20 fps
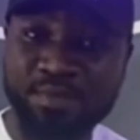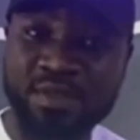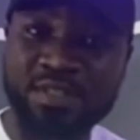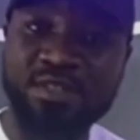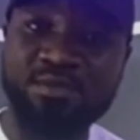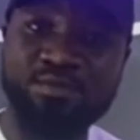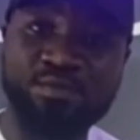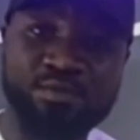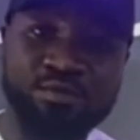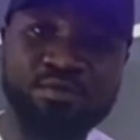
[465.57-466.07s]

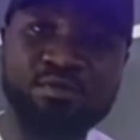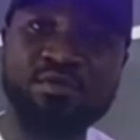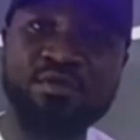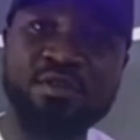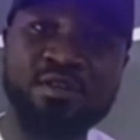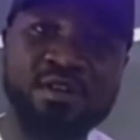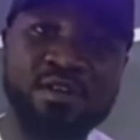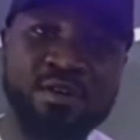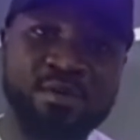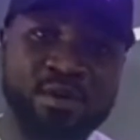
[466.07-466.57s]
possible
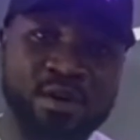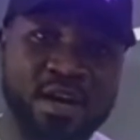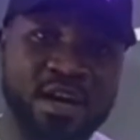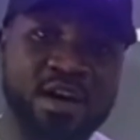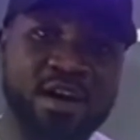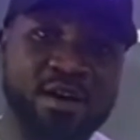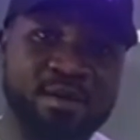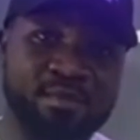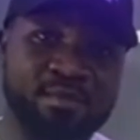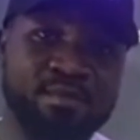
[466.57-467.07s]

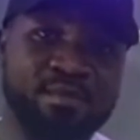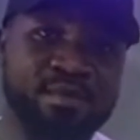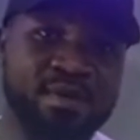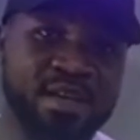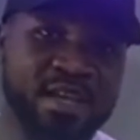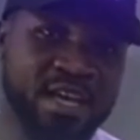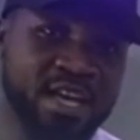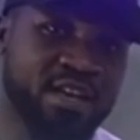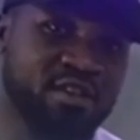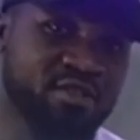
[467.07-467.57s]

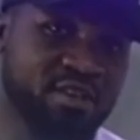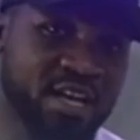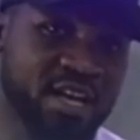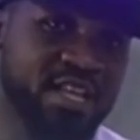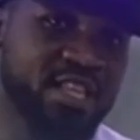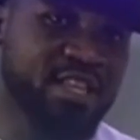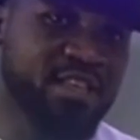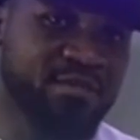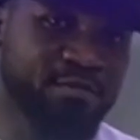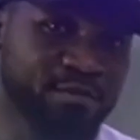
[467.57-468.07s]
care you
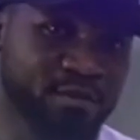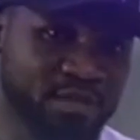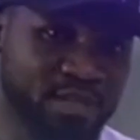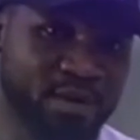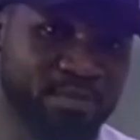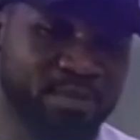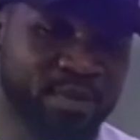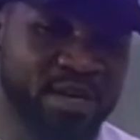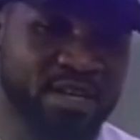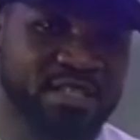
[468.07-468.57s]
can give to
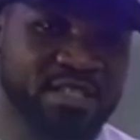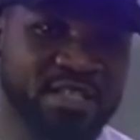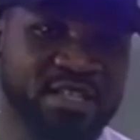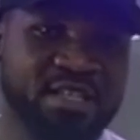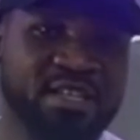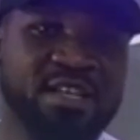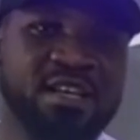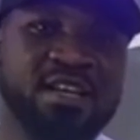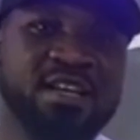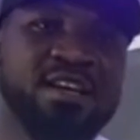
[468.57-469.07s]
the person.